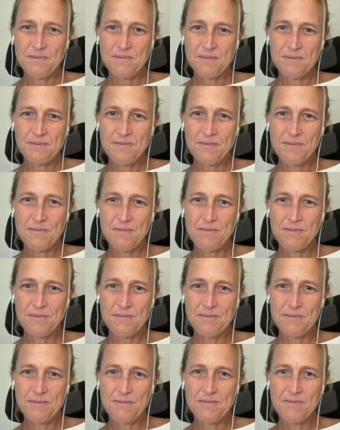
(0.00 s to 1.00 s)

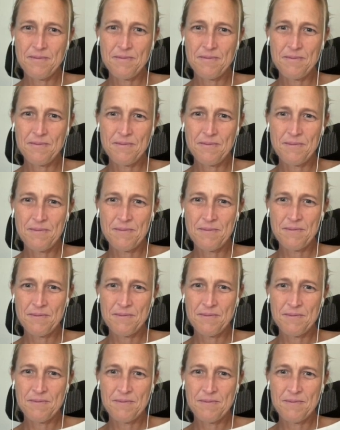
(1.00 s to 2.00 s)

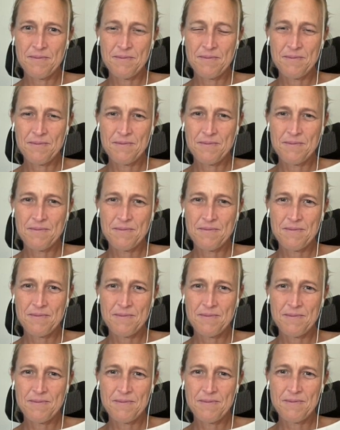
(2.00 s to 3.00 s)

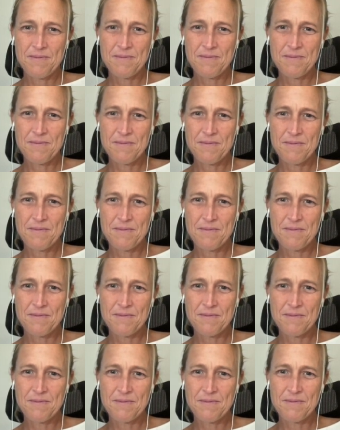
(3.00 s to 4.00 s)

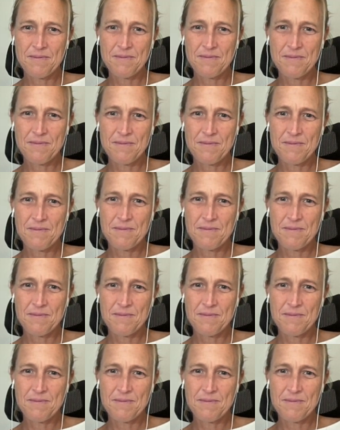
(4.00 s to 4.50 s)
(not speaking)